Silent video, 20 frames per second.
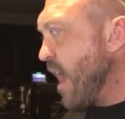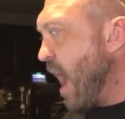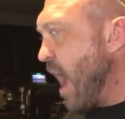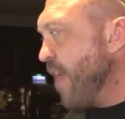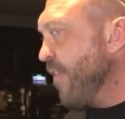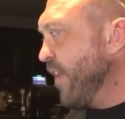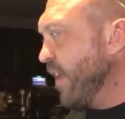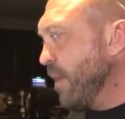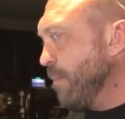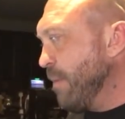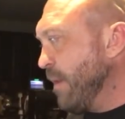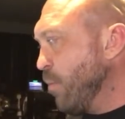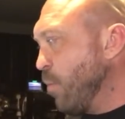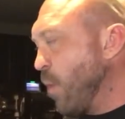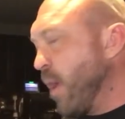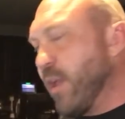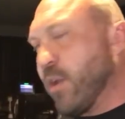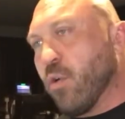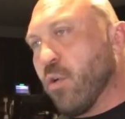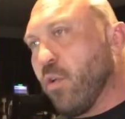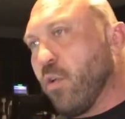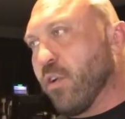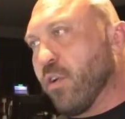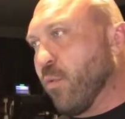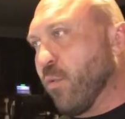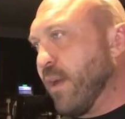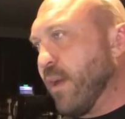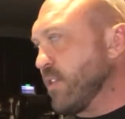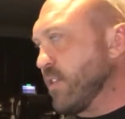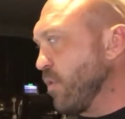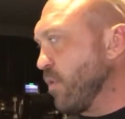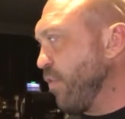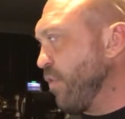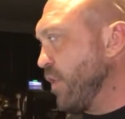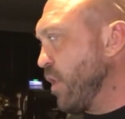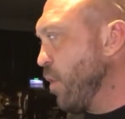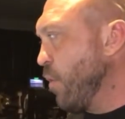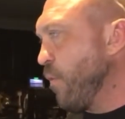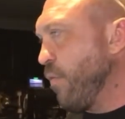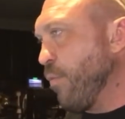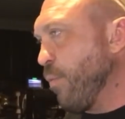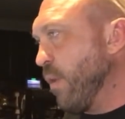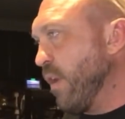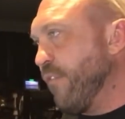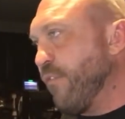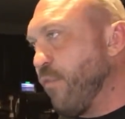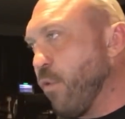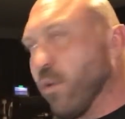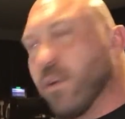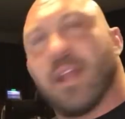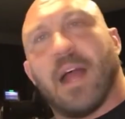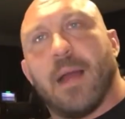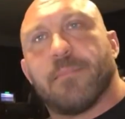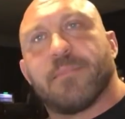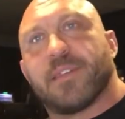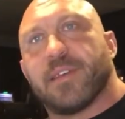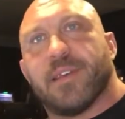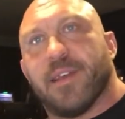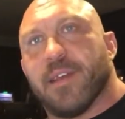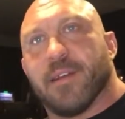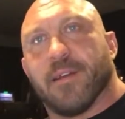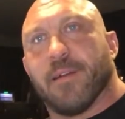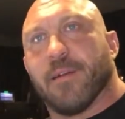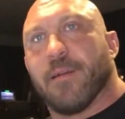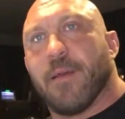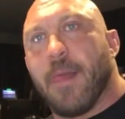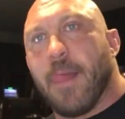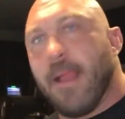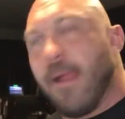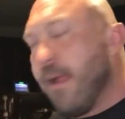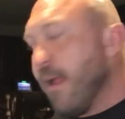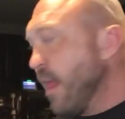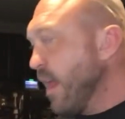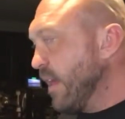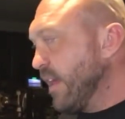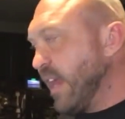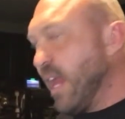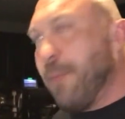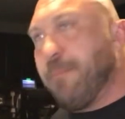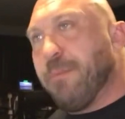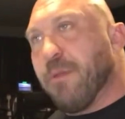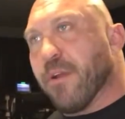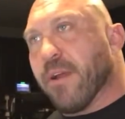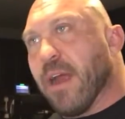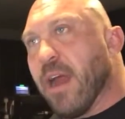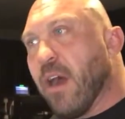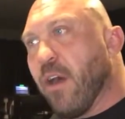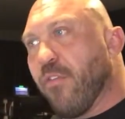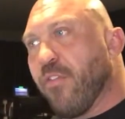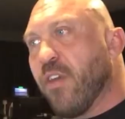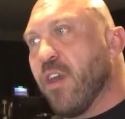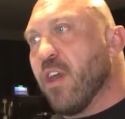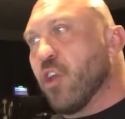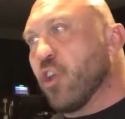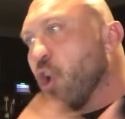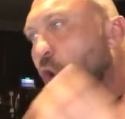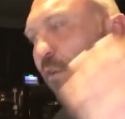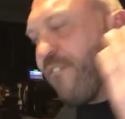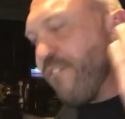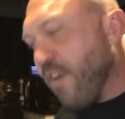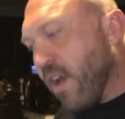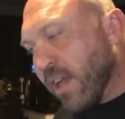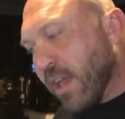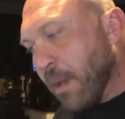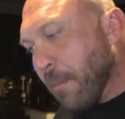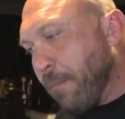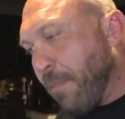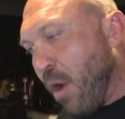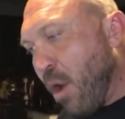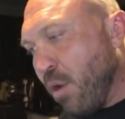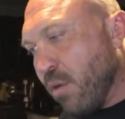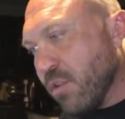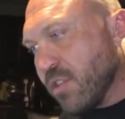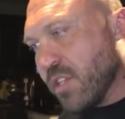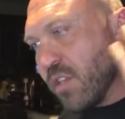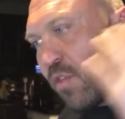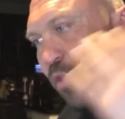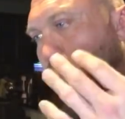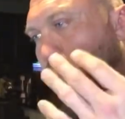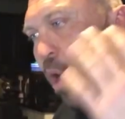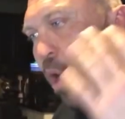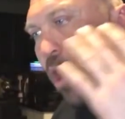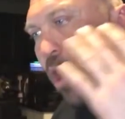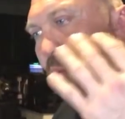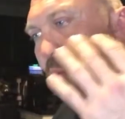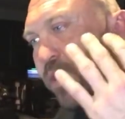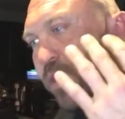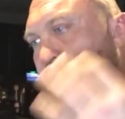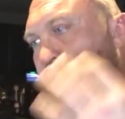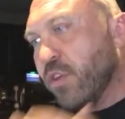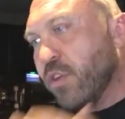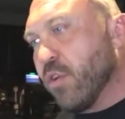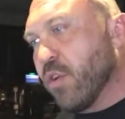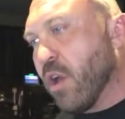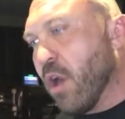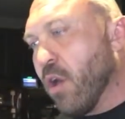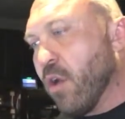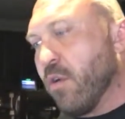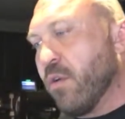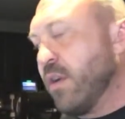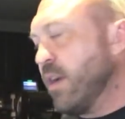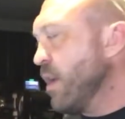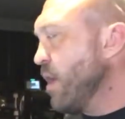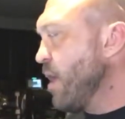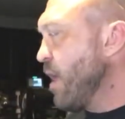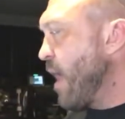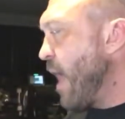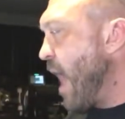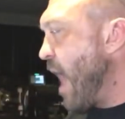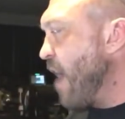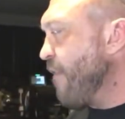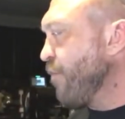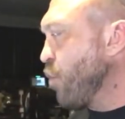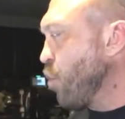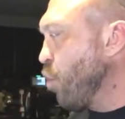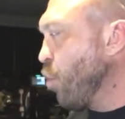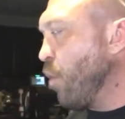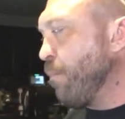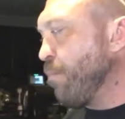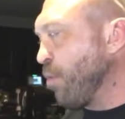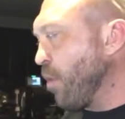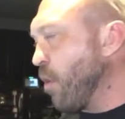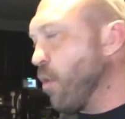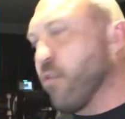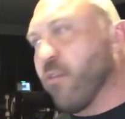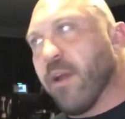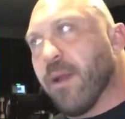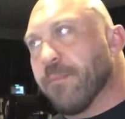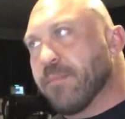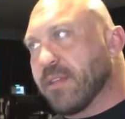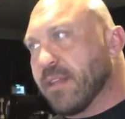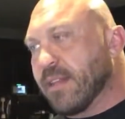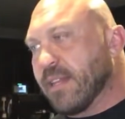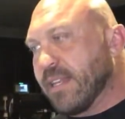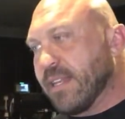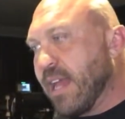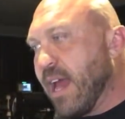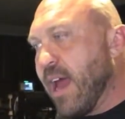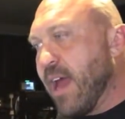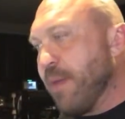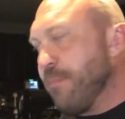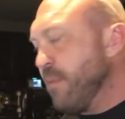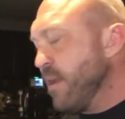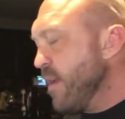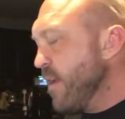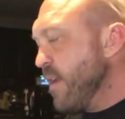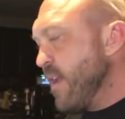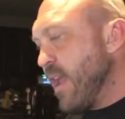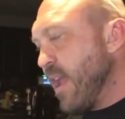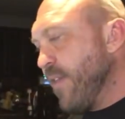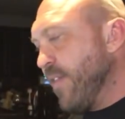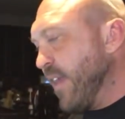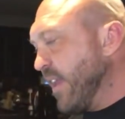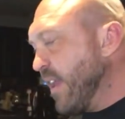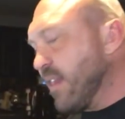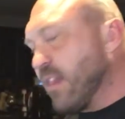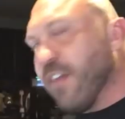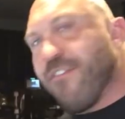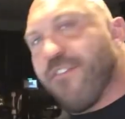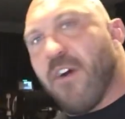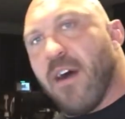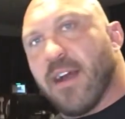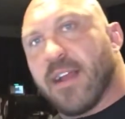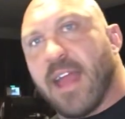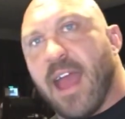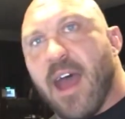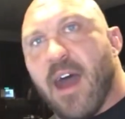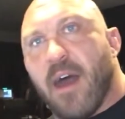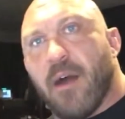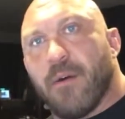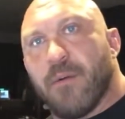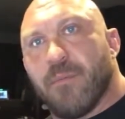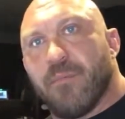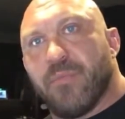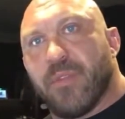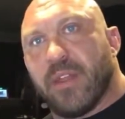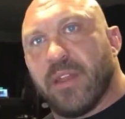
I think it'd be way cooler to wrestle 2, 3, 4 times a year. Keep your health, go fucking balls to the wall when you do go, have cool programs at the time, and then get the fuck out.